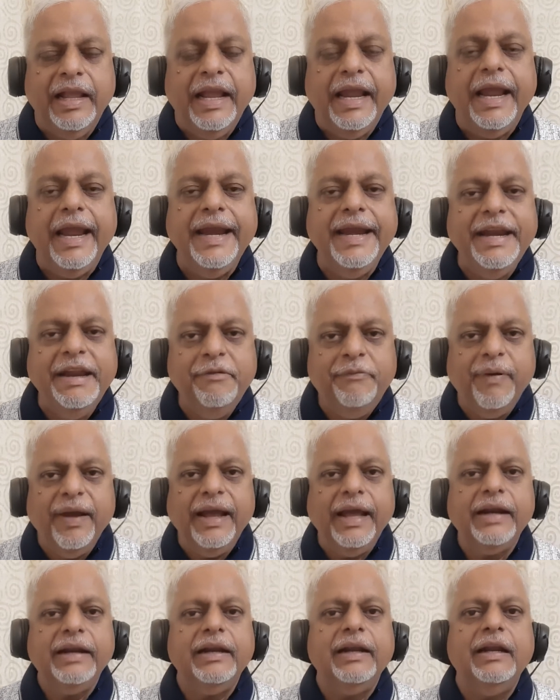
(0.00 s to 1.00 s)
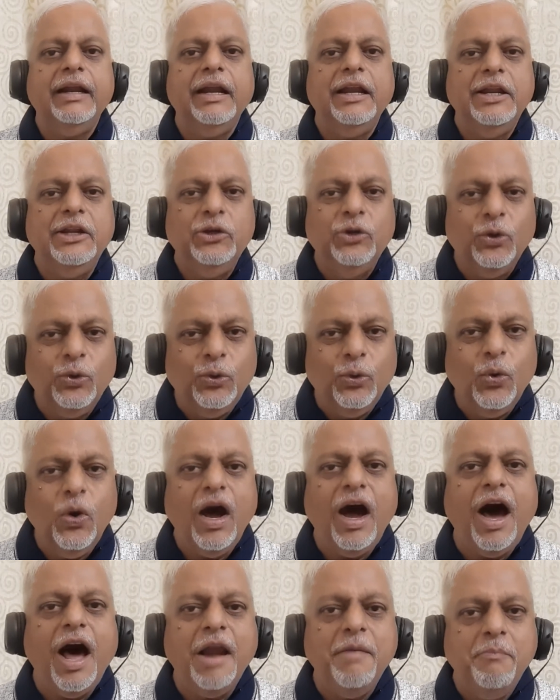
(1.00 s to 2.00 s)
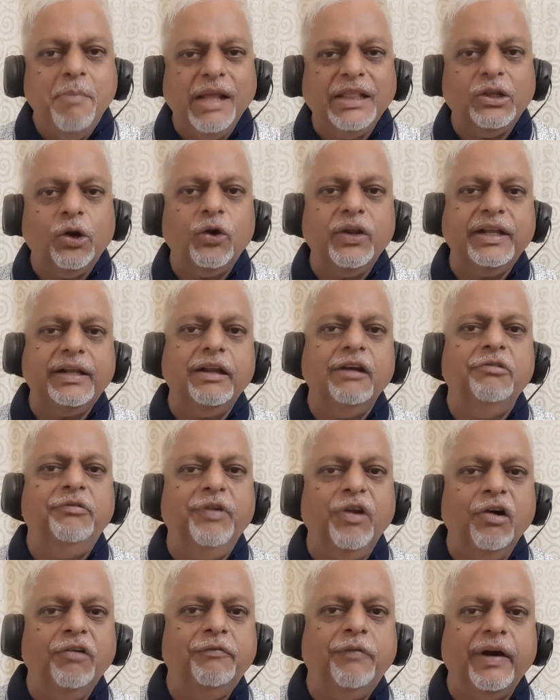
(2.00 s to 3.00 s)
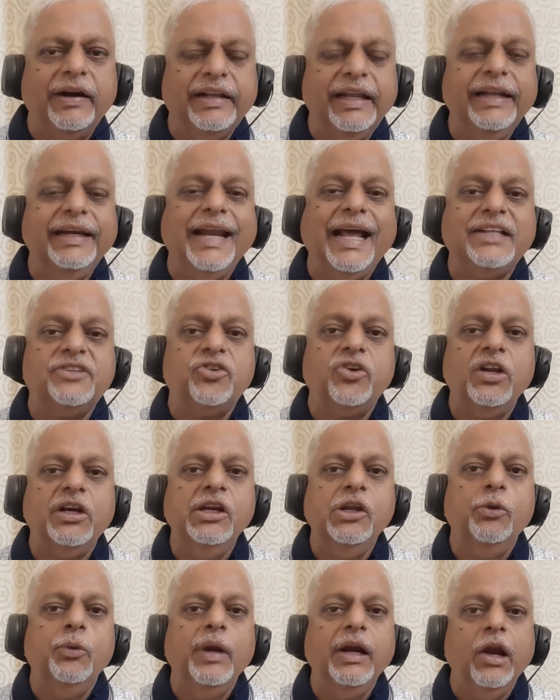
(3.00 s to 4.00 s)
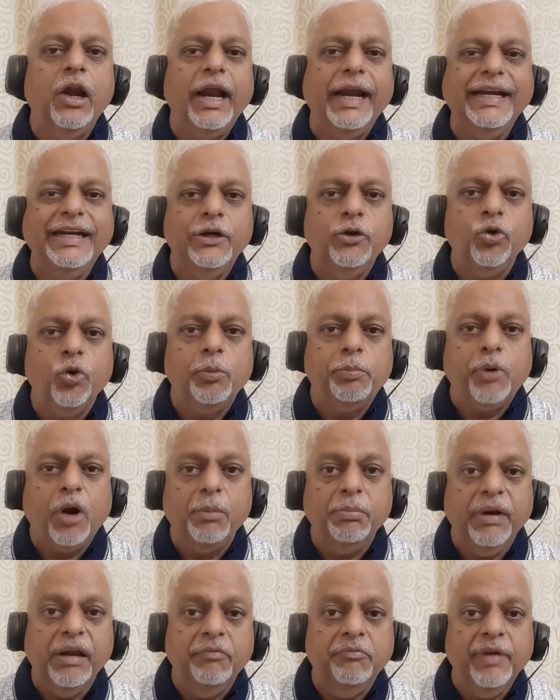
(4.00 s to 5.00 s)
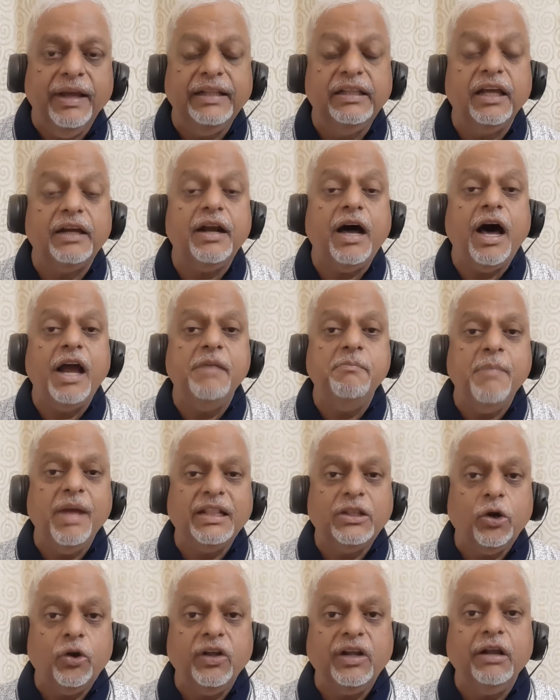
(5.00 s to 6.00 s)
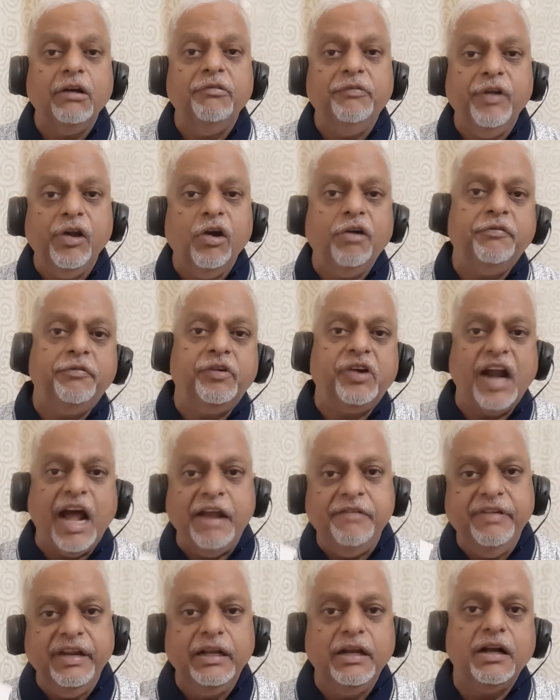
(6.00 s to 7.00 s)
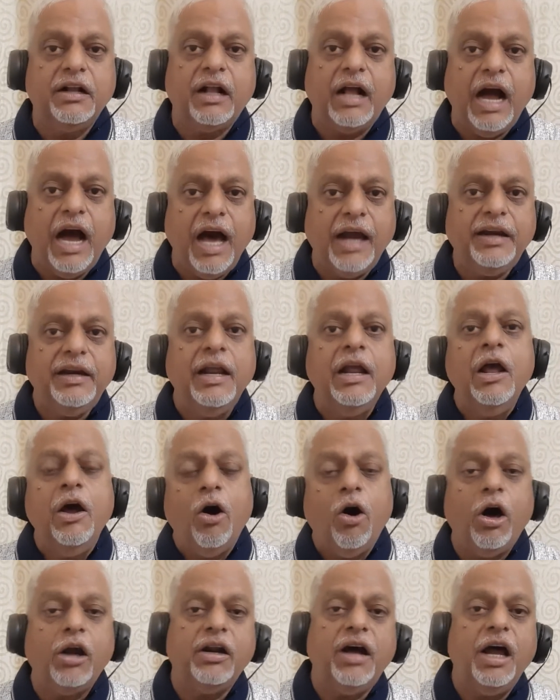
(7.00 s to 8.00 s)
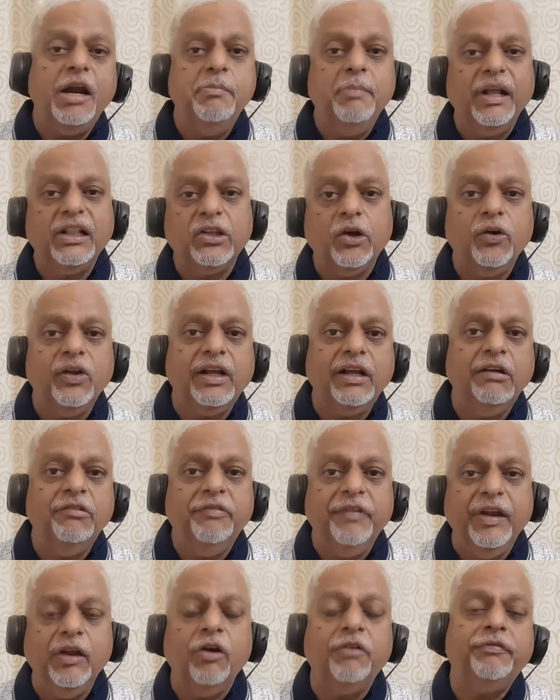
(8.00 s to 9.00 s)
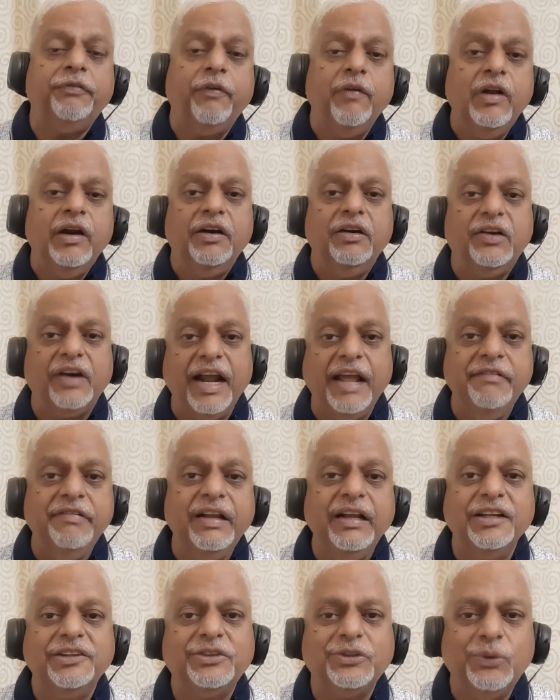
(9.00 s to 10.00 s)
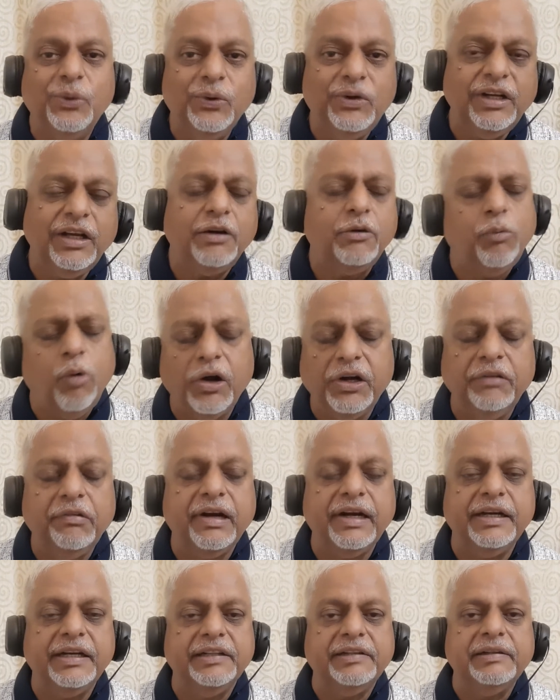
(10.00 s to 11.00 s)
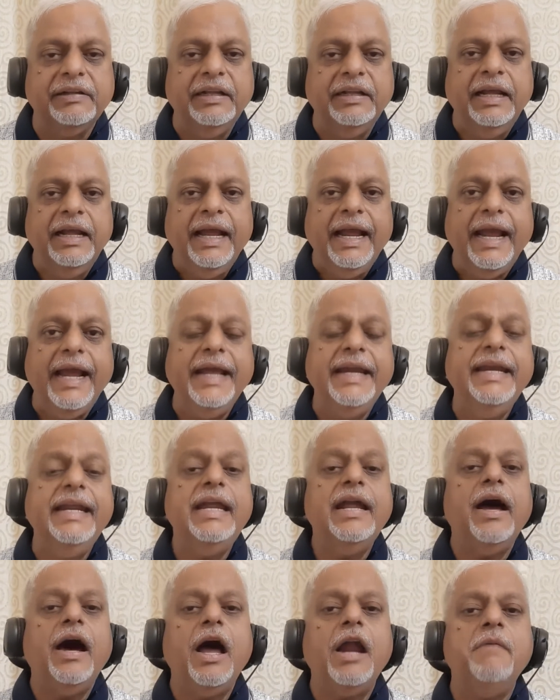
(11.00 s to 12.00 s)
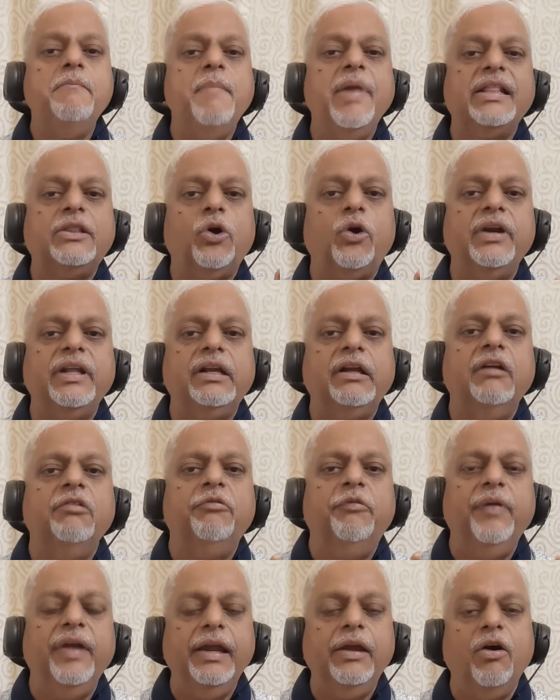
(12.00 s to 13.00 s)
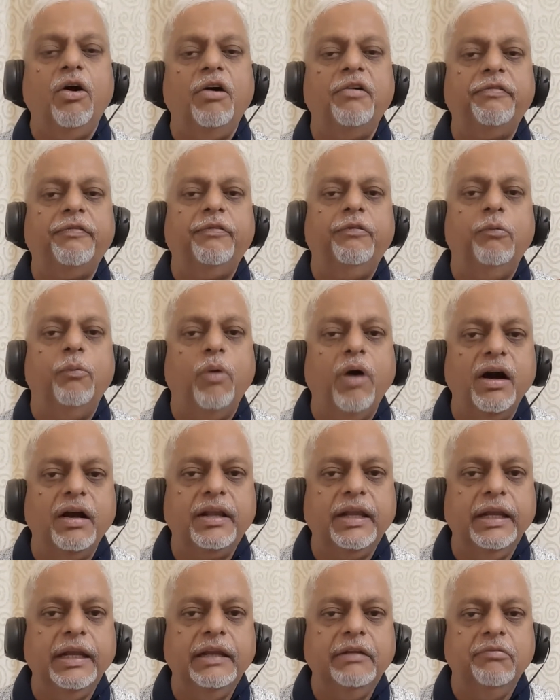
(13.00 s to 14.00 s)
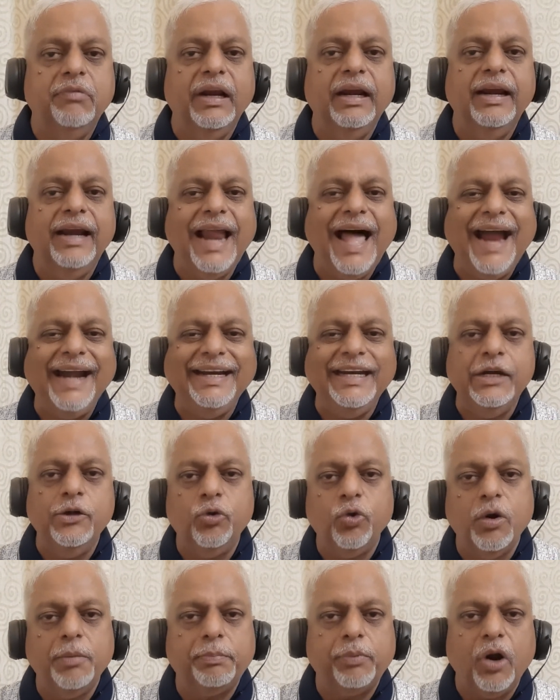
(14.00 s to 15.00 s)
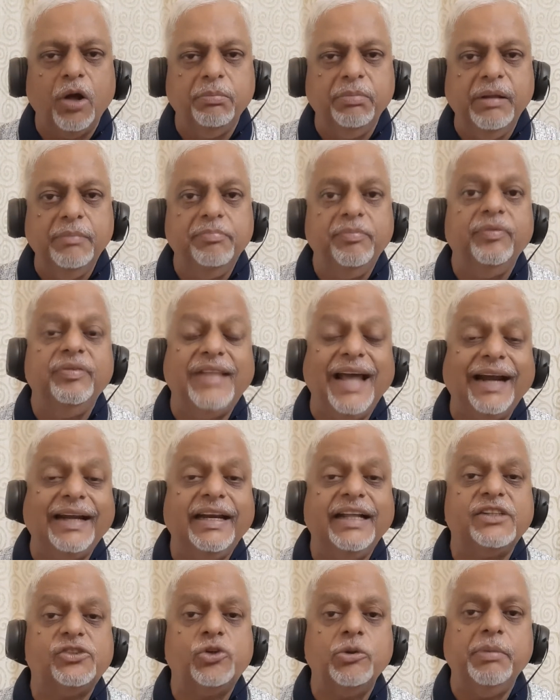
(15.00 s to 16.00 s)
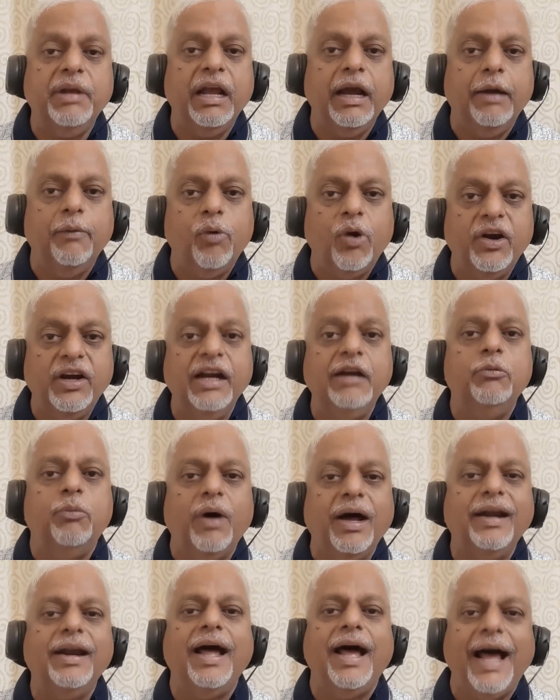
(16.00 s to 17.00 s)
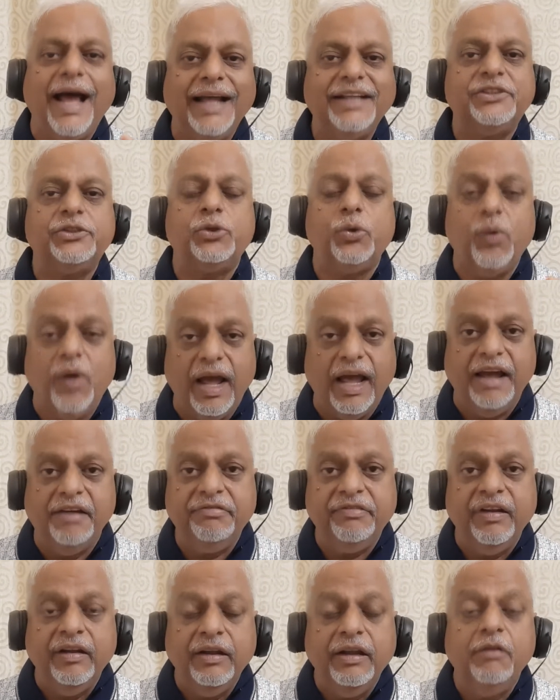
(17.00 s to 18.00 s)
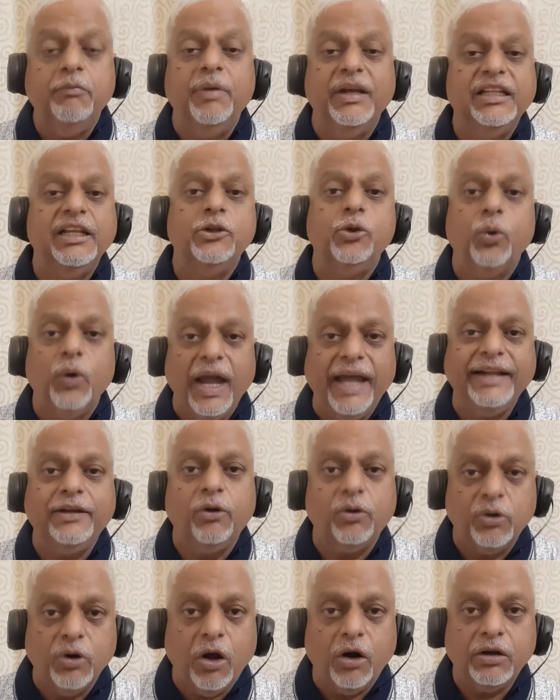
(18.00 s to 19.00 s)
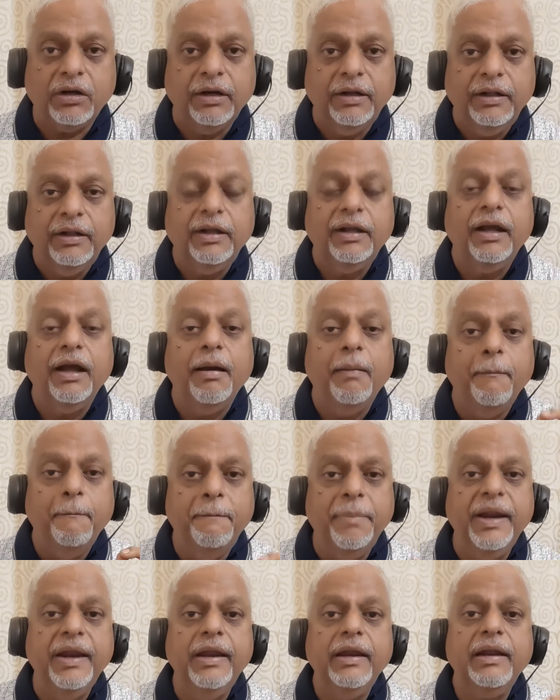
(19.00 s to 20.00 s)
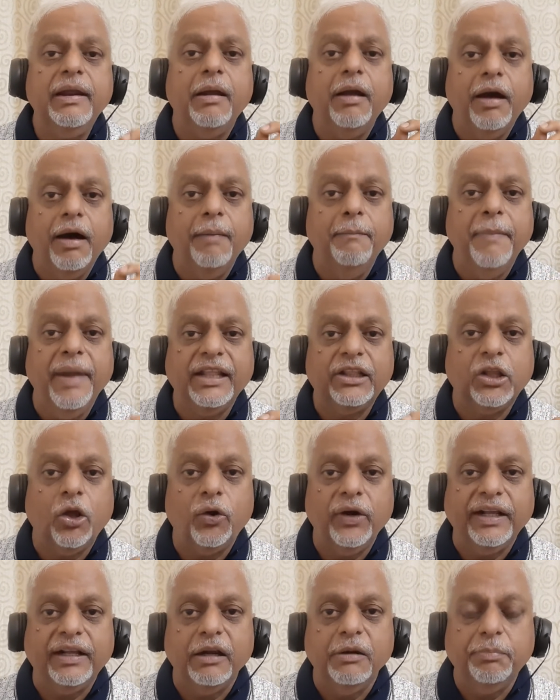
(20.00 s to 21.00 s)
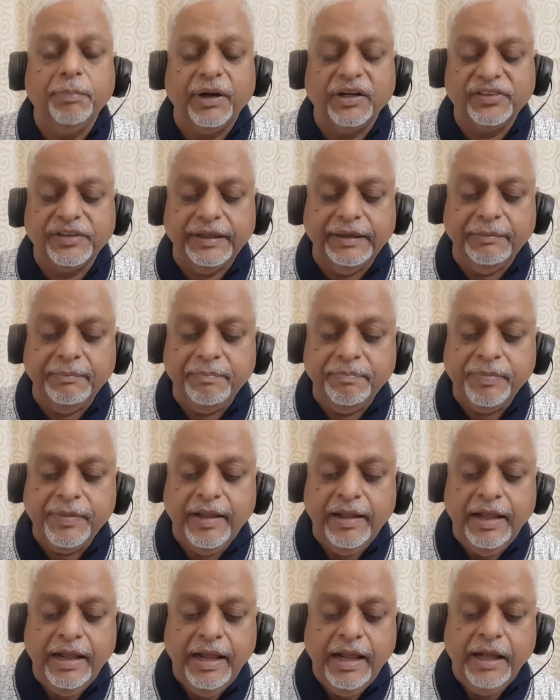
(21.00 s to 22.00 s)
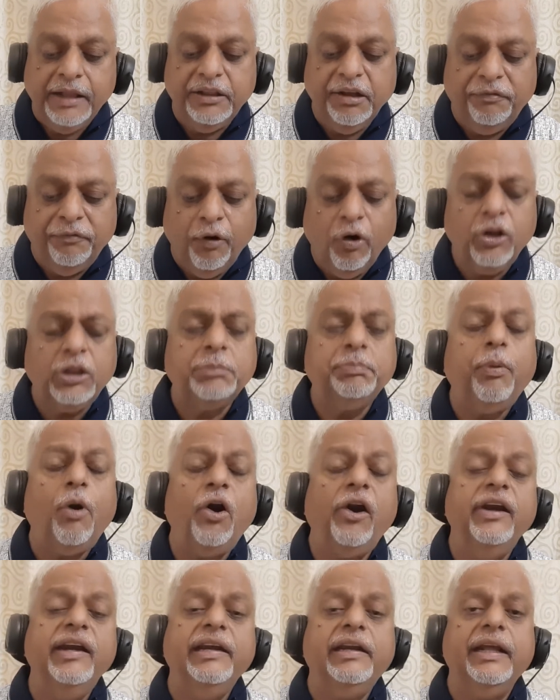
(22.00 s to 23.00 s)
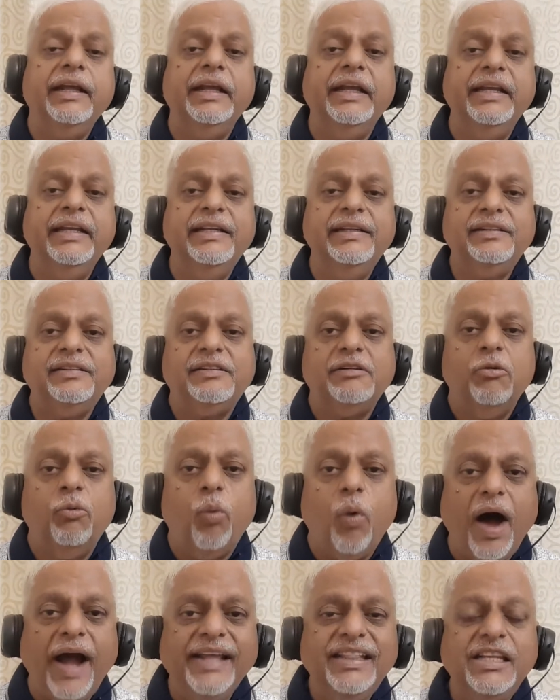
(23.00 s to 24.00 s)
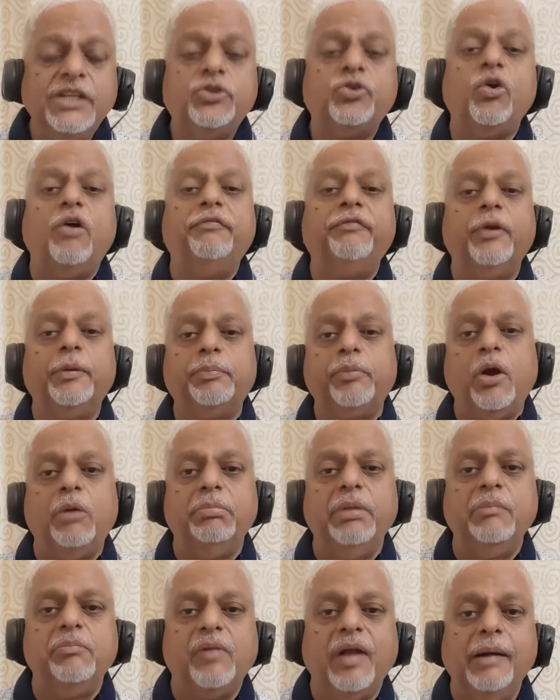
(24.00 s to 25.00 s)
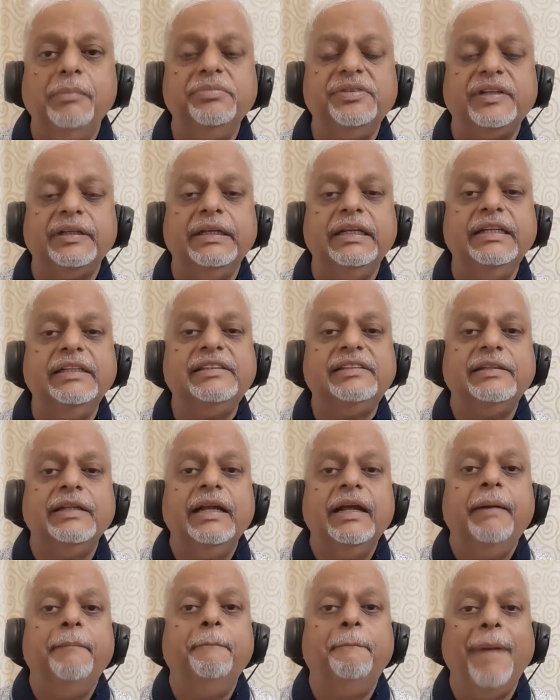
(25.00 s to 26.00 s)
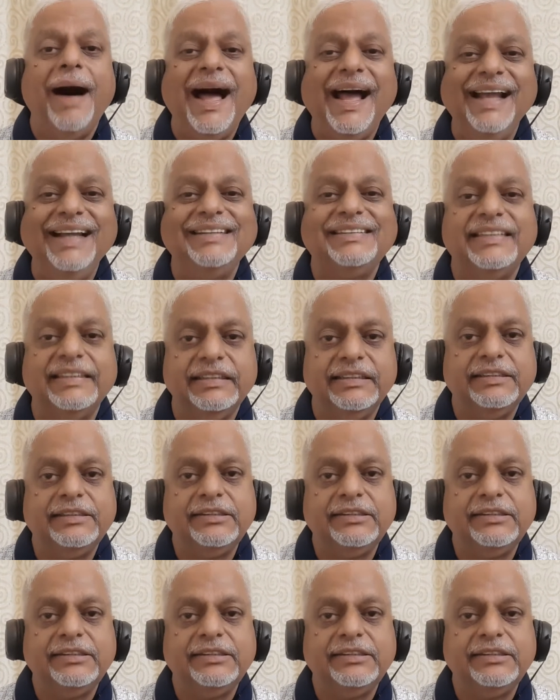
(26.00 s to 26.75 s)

Anywhere you do unmethodical way of working, naturally you will land into a problem, whether unmethodical way of driving a car or unmethodical way of driving a scooter or whatever it is. Any unmethodical way of working will land into a problem that has to be avoided. One has to have, whether you like or not, be a methodical person. The fourth point is why the shop floor problem comes is biases.